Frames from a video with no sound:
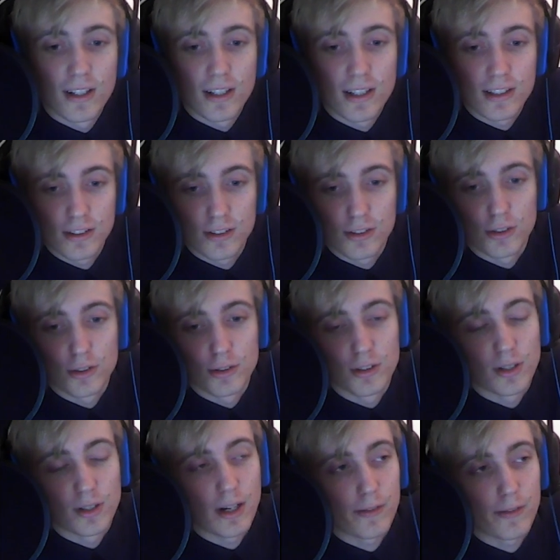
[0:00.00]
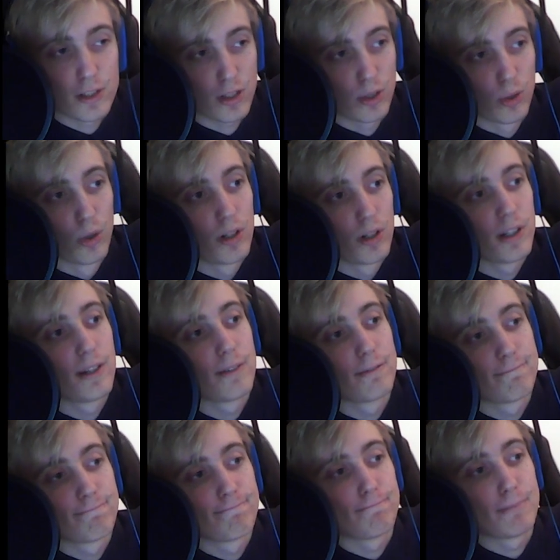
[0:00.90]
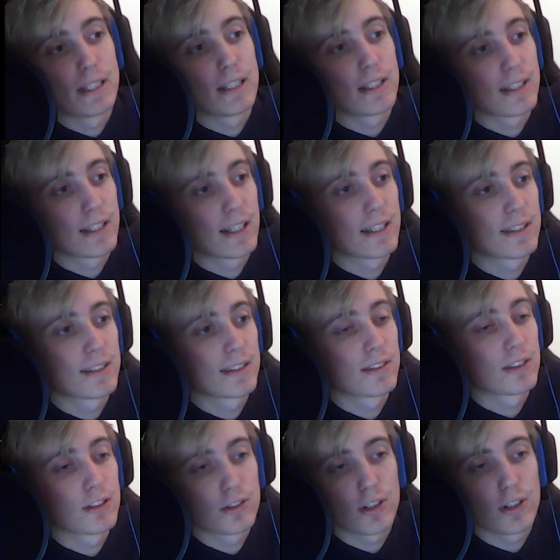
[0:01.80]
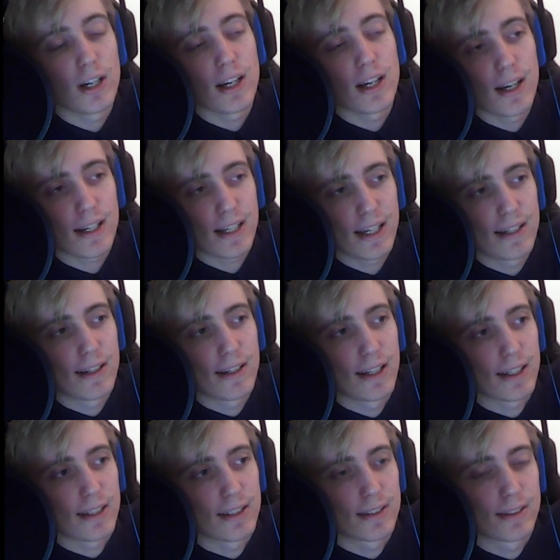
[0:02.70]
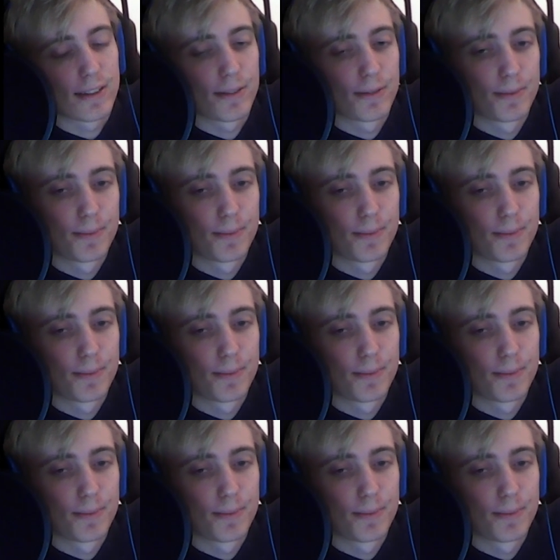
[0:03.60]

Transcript: the Rifle's Glory, building that. So I kind of like it.